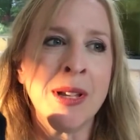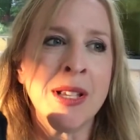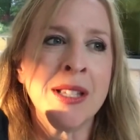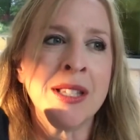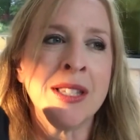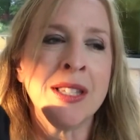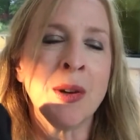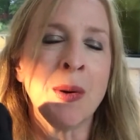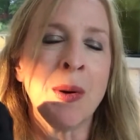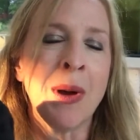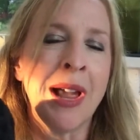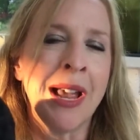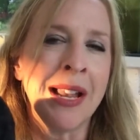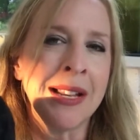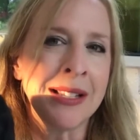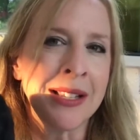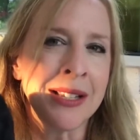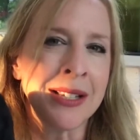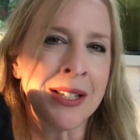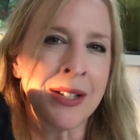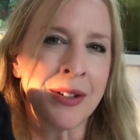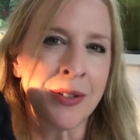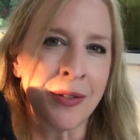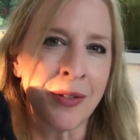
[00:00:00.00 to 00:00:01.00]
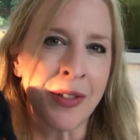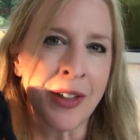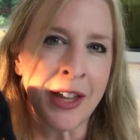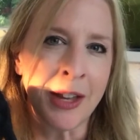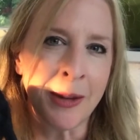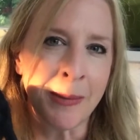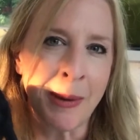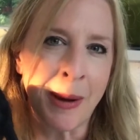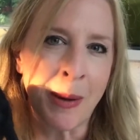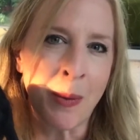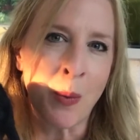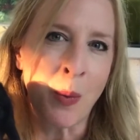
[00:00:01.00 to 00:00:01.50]
So I had to sort of
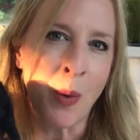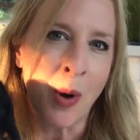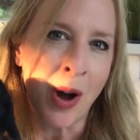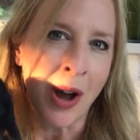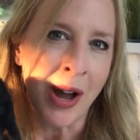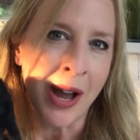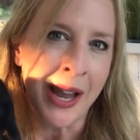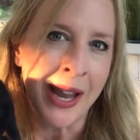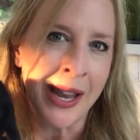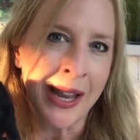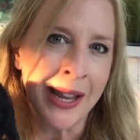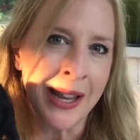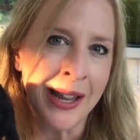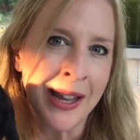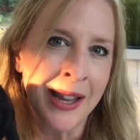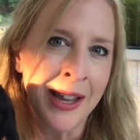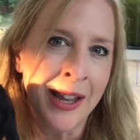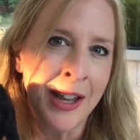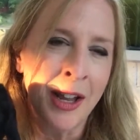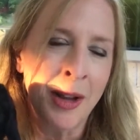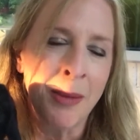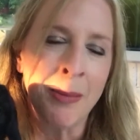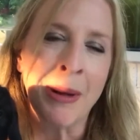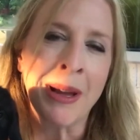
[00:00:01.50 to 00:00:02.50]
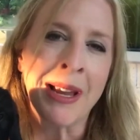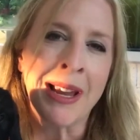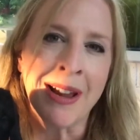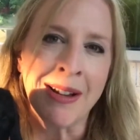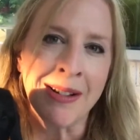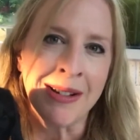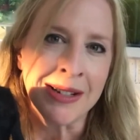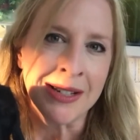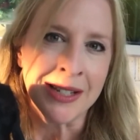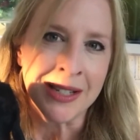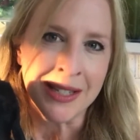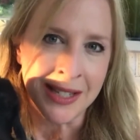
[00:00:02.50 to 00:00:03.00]
think about why my
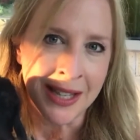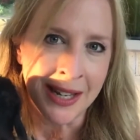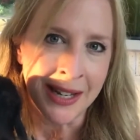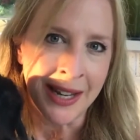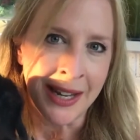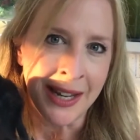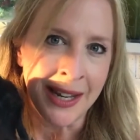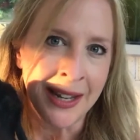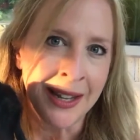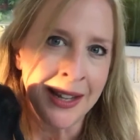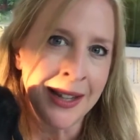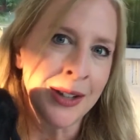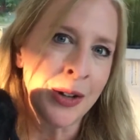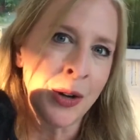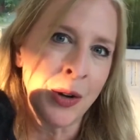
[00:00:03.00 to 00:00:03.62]
character, Sonny,